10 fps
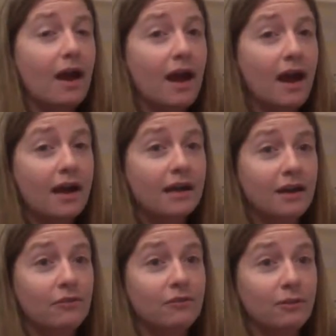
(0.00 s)
I
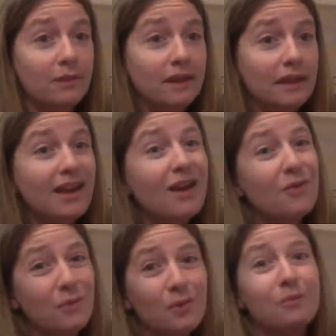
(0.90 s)
know for me,
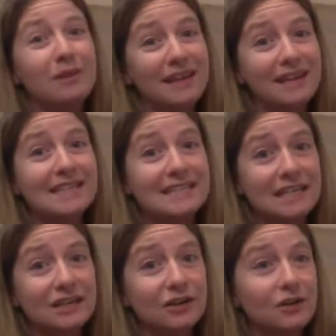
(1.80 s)
we would be eating
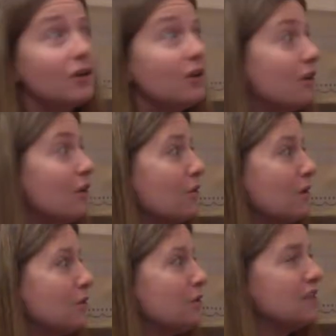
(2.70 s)
dinner.
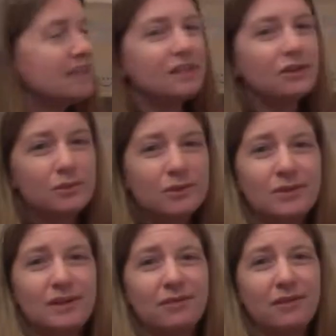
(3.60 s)
We usually eat dinner
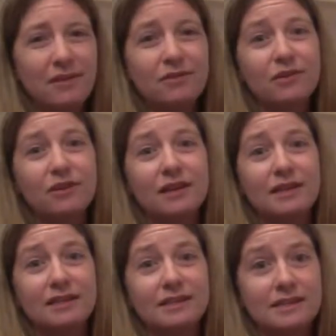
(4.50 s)
between 5:30
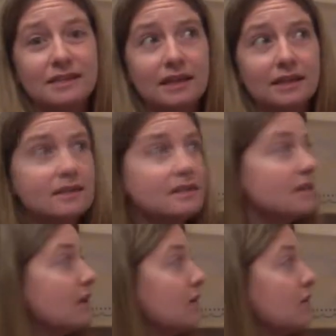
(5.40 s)
and
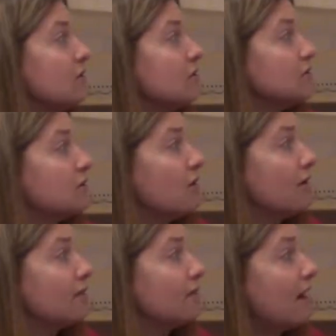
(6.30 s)
6. So
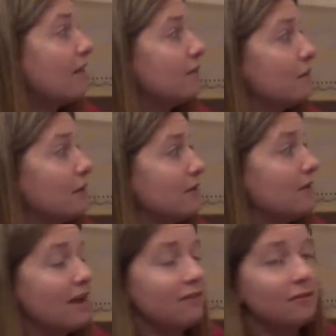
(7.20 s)
at
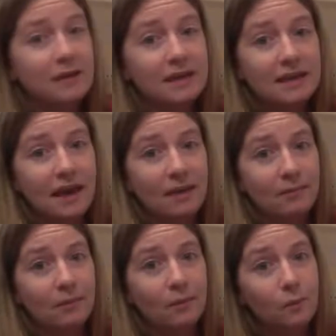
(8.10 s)
5:45
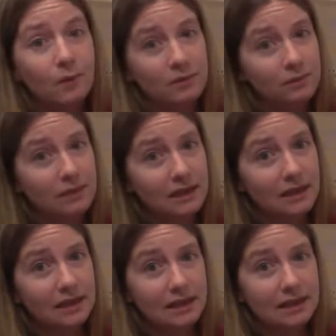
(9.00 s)
p.m., we would be
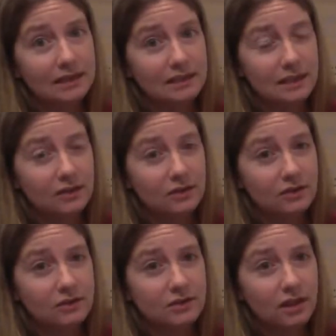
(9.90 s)
eating dinner.
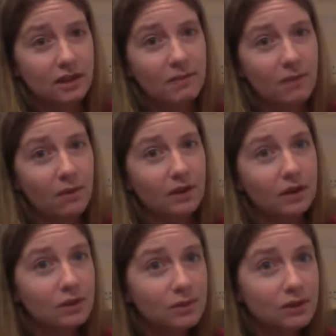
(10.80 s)
So think about what
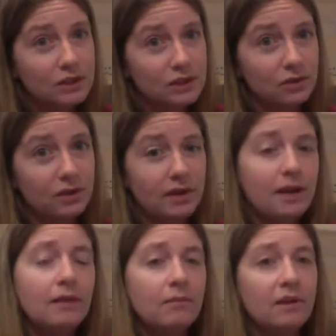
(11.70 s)
you would do.
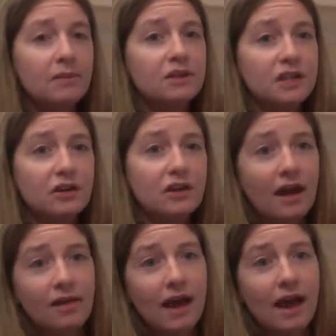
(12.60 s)
Maybe share it
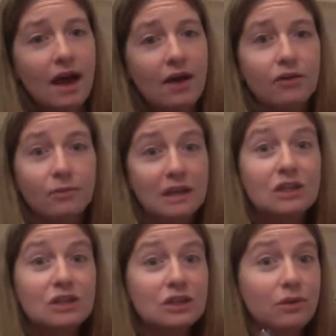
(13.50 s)
out loud, or me
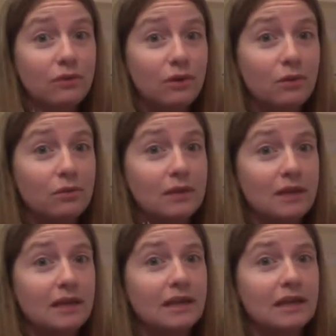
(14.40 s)
too, if you would be
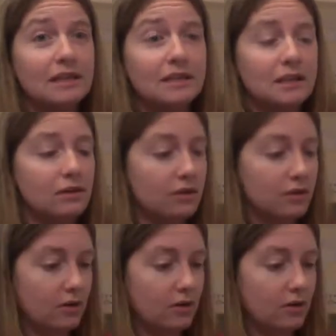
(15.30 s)
eating dinner.